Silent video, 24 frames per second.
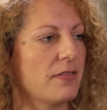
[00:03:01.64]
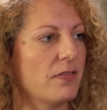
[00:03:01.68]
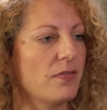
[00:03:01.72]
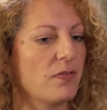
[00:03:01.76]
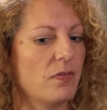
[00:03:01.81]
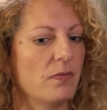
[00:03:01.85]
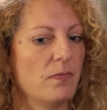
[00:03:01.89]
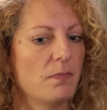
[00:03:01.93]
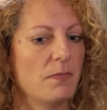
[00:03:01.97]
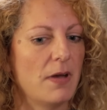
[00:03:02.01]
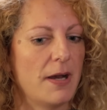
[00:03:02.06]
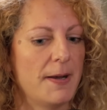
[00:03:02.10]
Like,
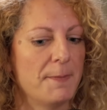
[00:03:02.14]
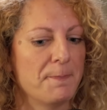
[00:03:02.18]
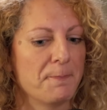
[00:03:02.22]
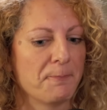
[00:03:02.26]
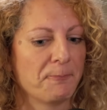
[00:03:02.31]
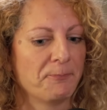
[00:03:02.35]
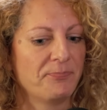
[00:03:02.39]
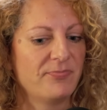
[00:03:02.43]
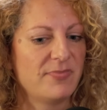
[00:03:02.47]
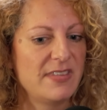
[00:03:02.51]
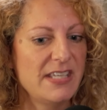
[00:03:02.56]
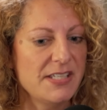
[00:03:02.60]

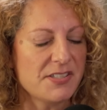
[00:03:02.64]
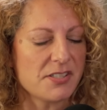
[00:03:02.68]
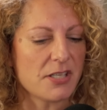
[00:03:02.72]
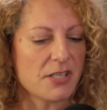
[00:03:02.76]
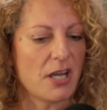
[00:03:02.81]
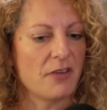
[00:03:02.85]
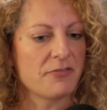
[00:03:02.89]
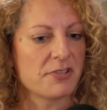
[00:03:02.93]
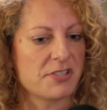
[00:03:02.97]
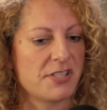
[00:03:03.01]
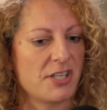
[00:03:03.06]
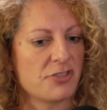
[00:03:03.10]
um, these
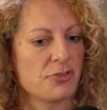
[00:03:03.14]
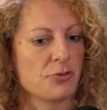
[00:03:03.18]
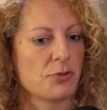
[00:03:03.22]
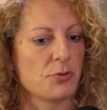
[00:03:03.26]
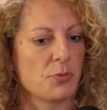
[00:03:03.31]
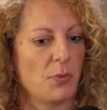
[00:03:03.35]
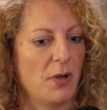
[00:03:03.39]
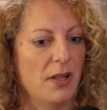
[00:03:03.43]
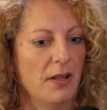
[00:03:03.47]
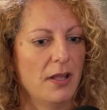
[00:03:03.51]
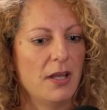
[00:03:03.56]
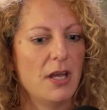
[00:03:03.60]
conversations,
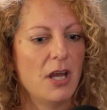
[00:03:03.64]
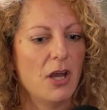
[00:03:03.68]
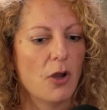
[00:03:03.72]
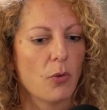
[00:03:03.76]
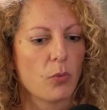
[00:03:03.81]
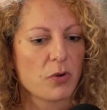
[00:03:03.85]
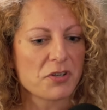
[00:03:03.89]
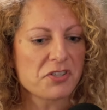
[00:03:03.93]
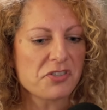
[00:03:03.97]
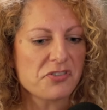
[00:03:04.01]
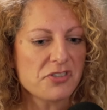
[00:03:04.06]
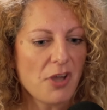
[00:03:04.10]
well,
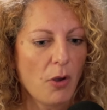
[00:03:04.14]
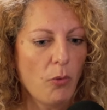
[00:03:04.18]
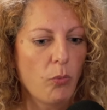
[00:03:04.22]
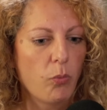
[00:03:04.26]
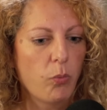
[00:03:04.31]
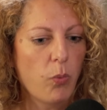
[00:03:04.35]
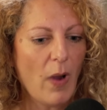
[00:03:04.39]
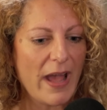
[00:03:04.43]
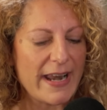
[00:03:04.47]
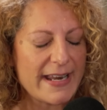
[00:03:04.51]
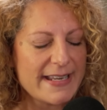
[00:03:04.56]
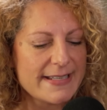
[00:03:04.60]
we're so
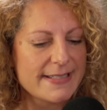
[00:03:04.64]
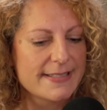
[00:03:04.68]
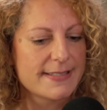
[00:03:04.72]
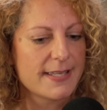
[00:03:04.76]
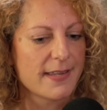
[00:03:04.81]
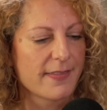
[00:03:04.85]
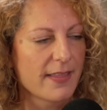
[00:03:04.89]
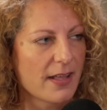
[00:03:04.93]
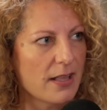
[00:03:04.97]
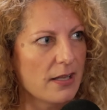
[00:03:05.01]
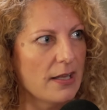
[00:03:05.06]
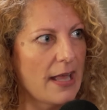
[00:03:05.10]
wedded
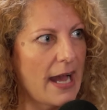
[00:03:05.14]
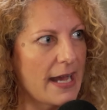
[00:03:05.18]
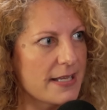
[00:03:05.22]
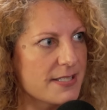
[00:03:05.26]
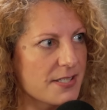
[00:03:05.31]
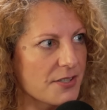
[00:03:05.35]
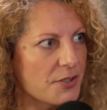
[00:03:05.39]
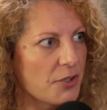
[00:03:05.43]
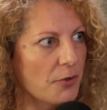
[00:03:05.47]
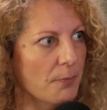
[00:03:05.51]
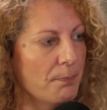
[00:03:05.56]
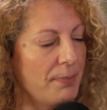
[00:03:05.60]
to the
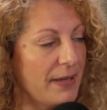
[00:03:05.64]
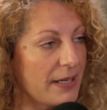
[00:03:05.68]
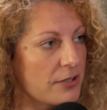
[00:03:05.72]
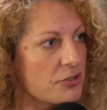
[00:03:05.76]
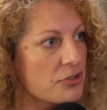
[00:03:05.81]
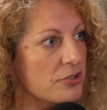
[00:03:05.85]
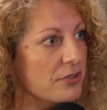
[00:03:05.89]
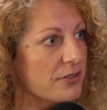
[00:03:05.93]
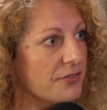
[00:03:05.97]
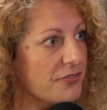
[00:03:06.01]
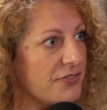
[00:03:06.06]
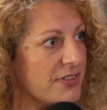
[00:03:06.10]
classical
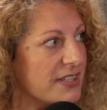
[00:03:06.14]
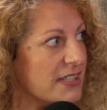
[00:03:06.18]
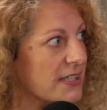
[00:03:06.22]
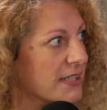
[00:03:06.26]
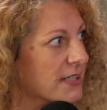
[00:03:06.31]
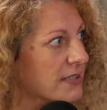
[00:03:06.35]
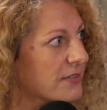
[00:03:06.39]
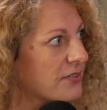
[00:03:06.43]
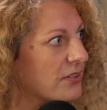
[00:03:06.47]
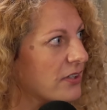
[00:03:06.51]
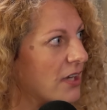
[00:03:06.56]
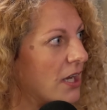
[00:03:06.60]
picture of
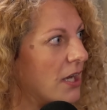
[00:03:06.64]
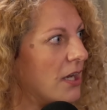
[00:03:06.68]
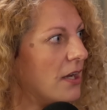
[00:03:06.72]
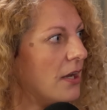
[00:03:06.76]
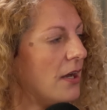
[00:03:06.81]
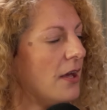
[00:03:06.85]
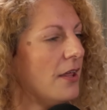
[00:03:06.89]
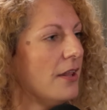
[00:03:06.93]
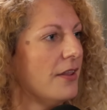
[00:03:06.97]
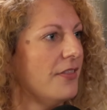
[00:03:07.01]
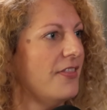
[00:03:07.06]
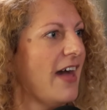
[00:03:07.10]
things
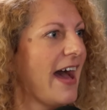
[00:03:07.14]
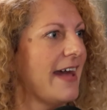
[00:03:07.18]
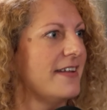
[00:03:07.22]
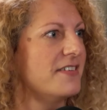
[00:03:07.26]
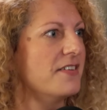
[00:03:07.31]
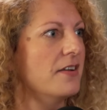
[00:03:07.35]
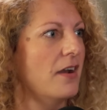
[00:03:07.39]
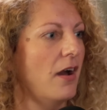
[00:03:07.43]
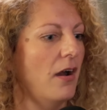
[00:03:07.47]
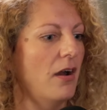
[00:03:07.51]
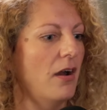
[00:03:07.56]
that